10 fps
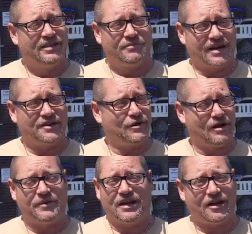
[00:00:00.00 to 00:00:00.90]
but I know
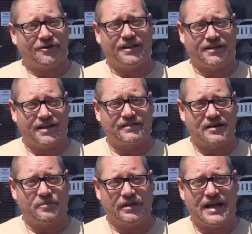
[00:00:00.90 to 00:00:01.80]
I'll be hungry in the next
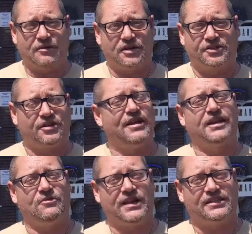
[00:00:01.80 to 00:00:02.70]
couple hours. So
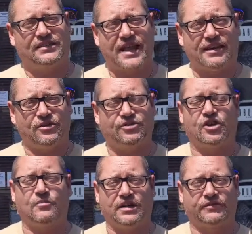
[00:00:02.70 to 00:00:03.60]
anyways, thank you
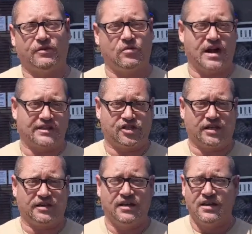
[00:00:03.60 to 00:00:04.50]
so much for
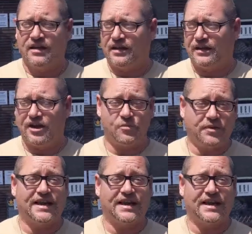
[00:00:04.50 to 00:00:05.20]
watching. Uh, I hope you